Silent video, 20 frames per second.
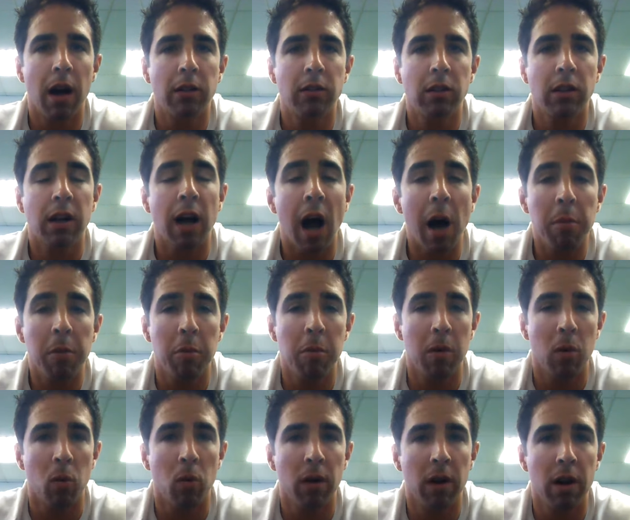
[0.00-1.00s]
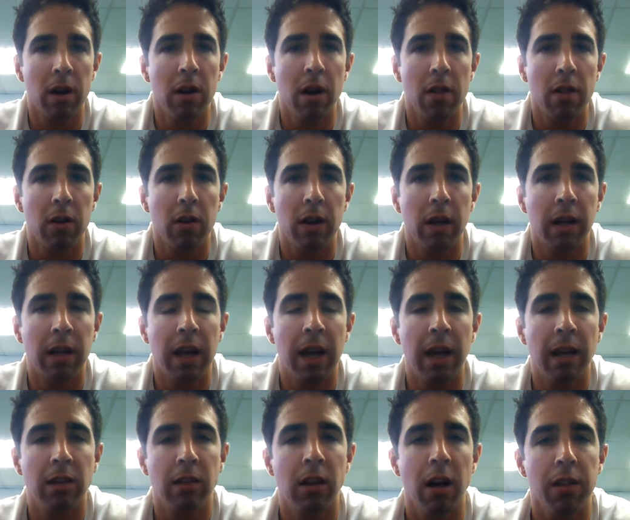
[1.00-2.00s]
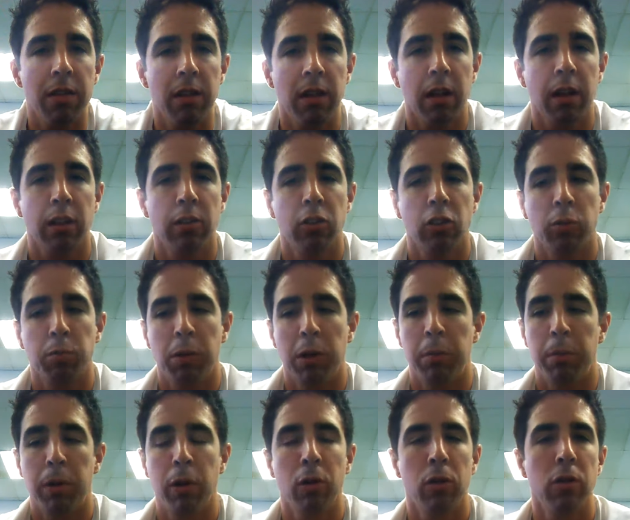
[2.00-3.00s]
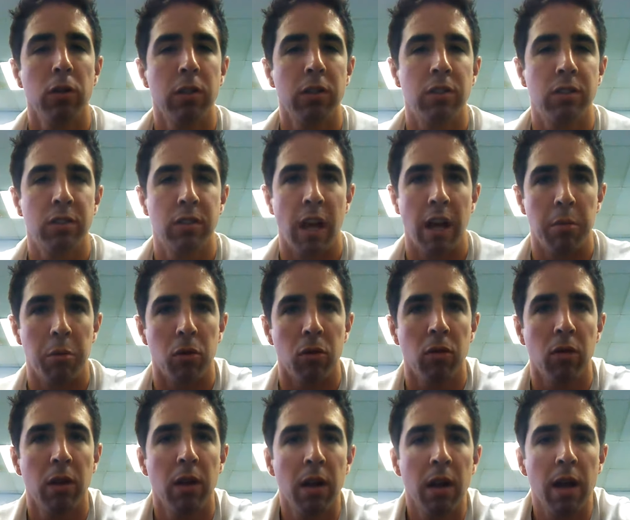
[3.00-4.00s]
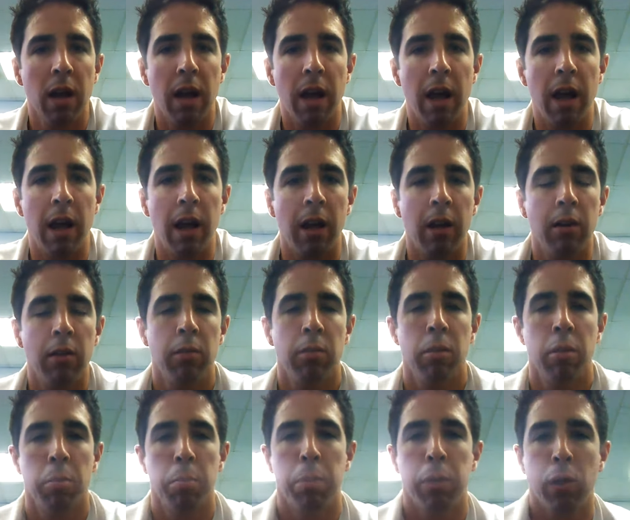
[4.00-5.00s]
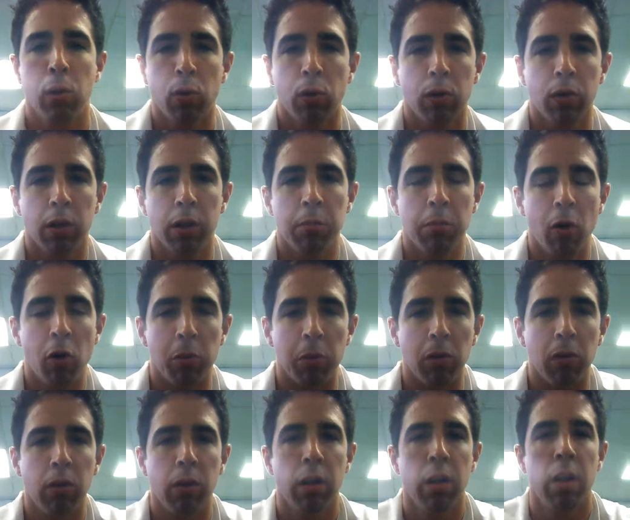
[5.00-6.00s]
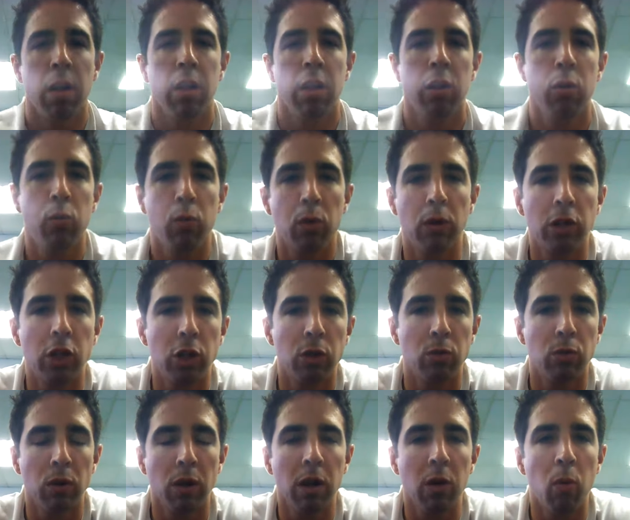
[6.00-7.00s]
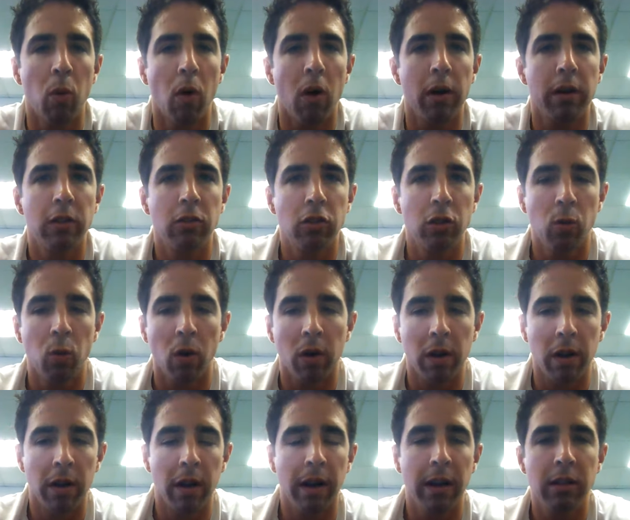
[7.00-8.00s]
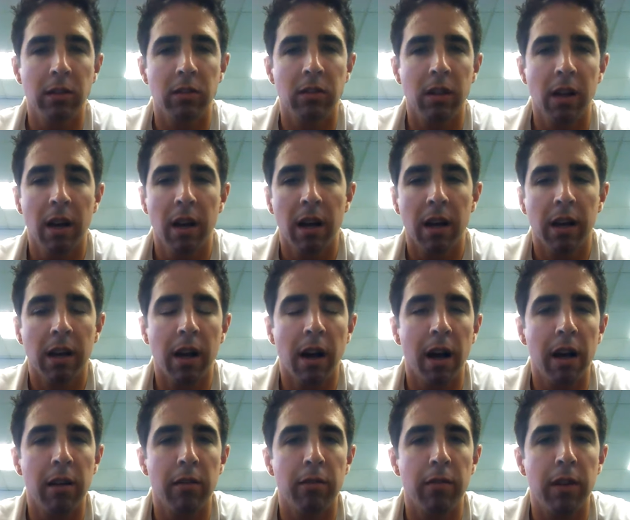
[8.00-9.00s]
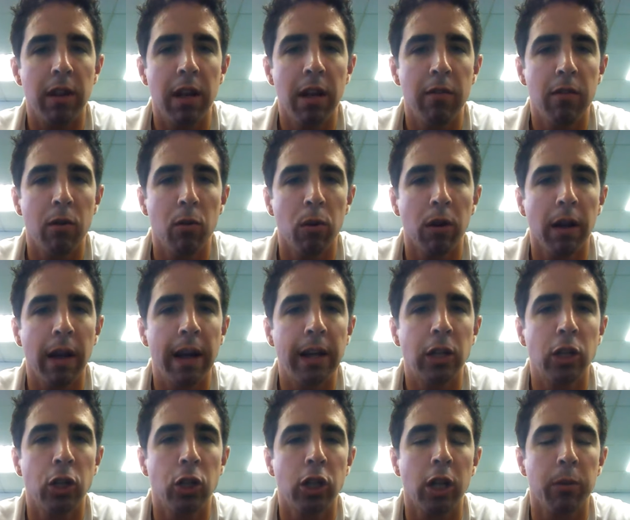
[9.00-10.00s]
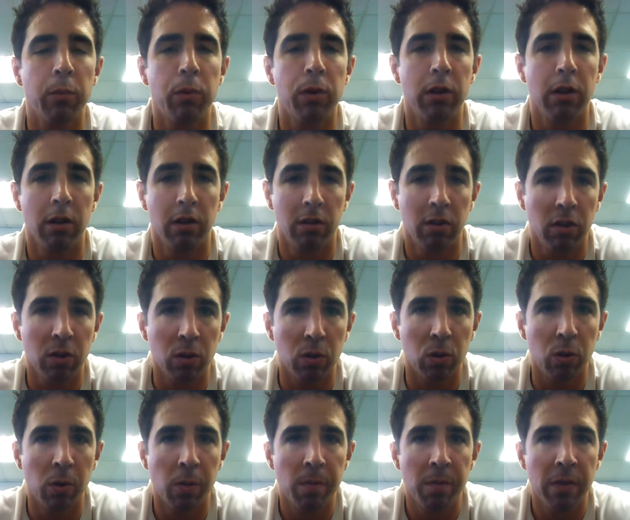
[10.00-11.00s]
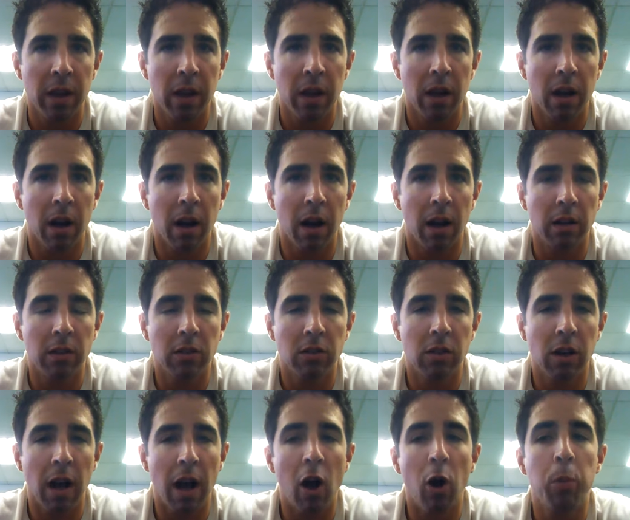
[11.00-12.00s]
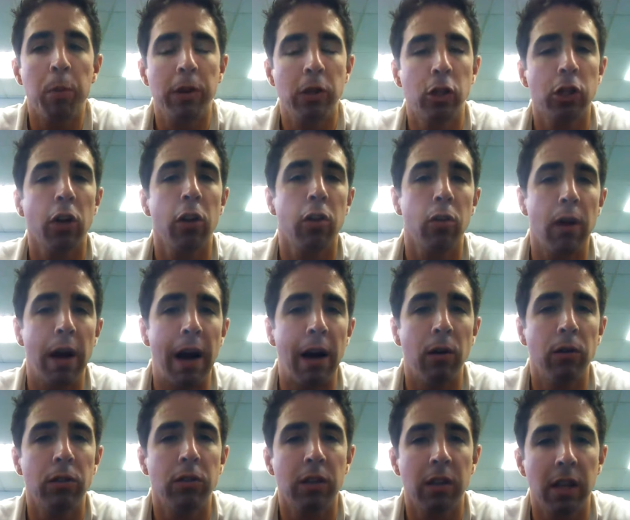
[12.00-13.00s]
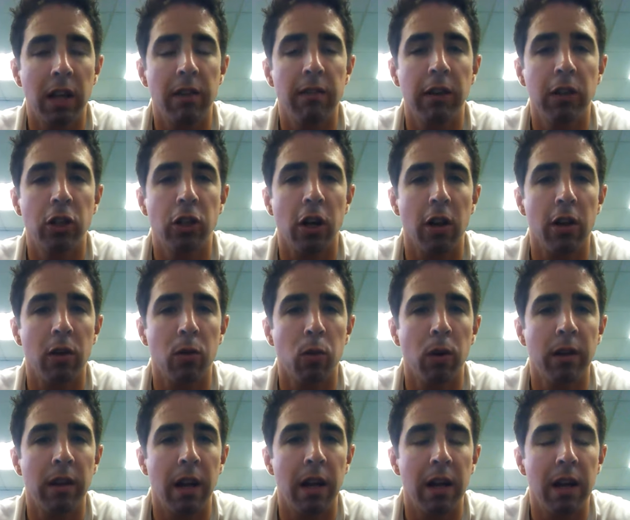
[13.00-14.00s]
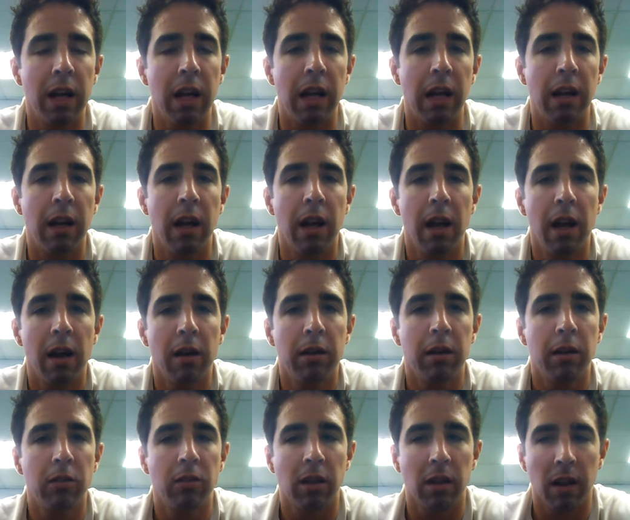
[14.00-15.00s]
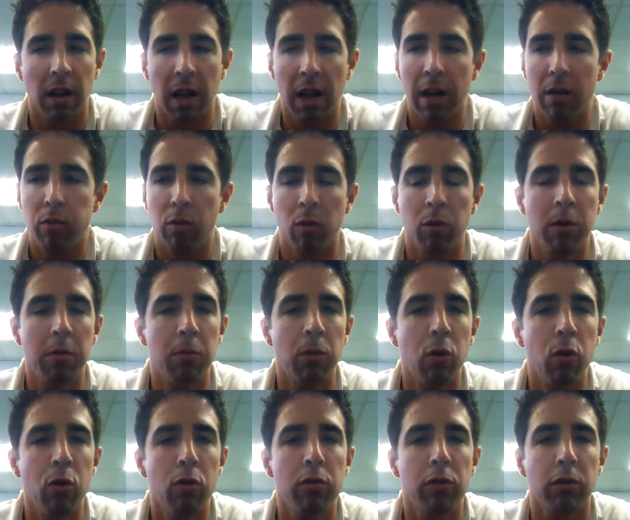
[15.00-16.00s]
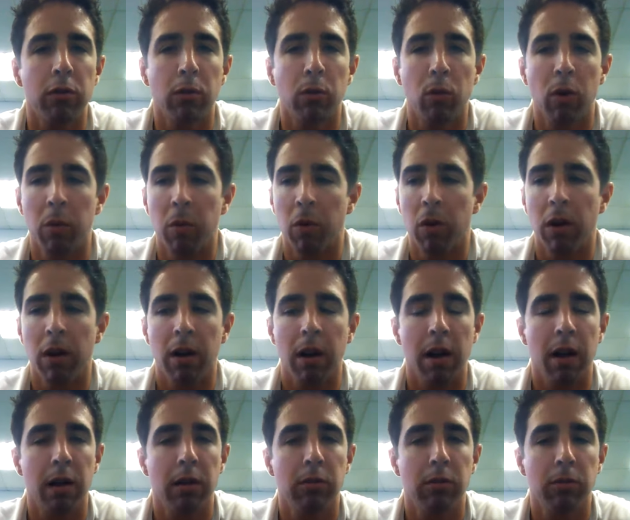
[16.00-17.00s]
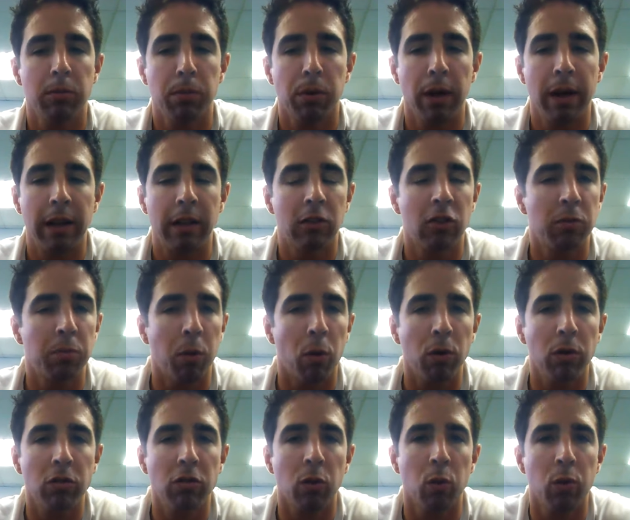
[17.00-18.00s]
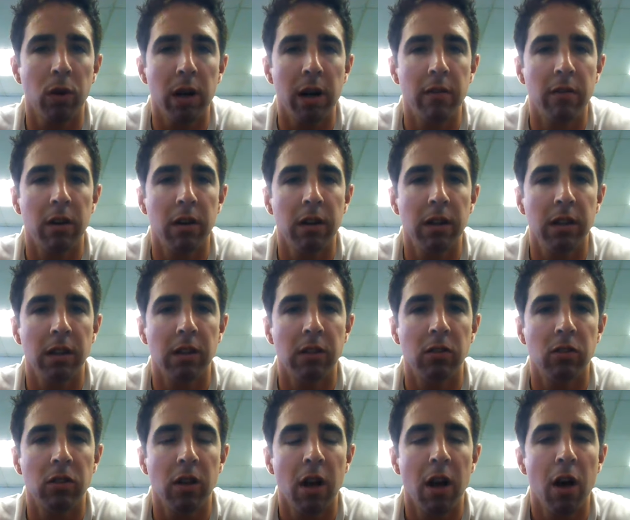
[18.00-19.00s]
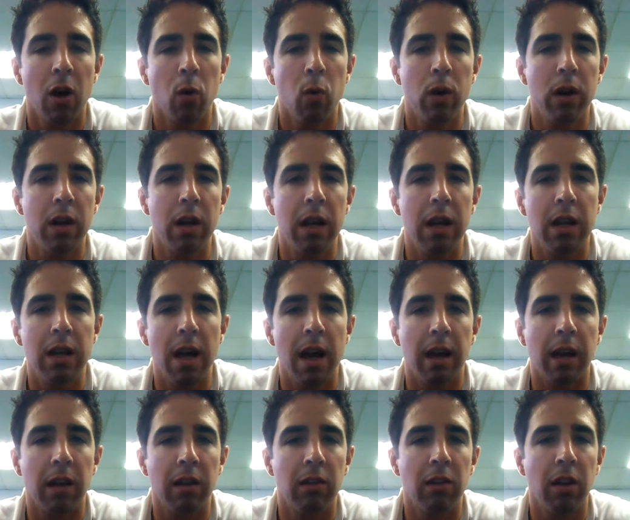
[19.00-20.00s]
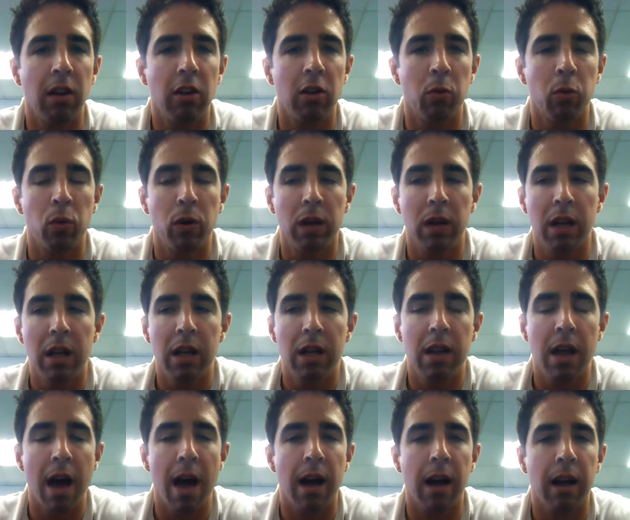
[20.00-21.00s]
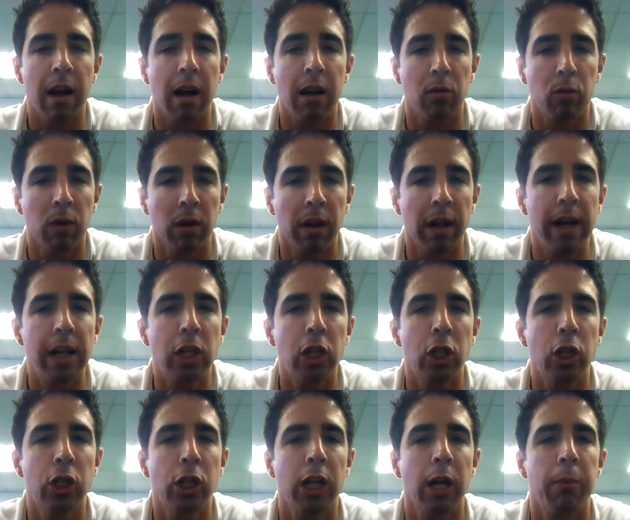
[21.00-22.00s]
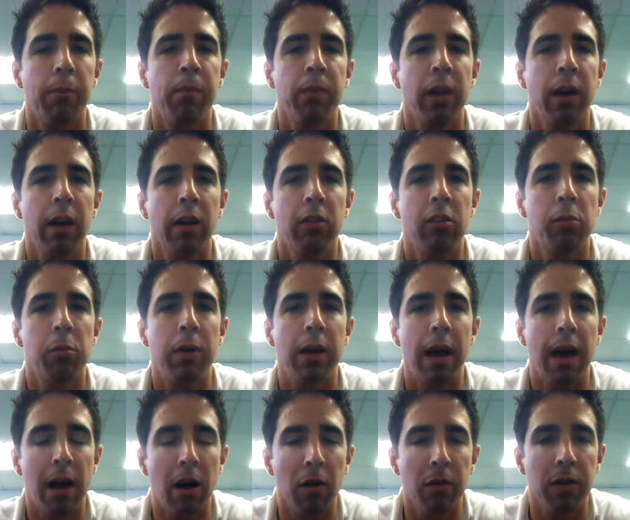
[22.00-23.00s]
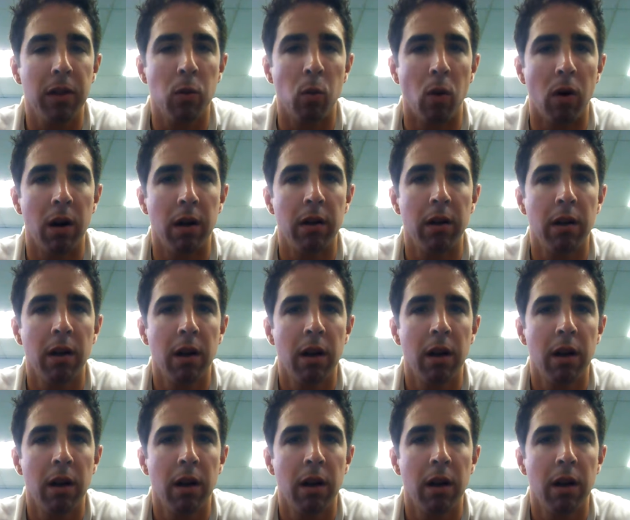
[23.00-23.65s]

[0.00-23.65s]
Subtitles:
to complement one another. Nothing can just be purely stable and purely mobile. What you really want is you want a nice kind of even relationship with the two to help each other out, to give each other what they need. Because in life, when we move or when we're playing sports or whatever it is, we need that continuum. We need that relationship to be a healthy one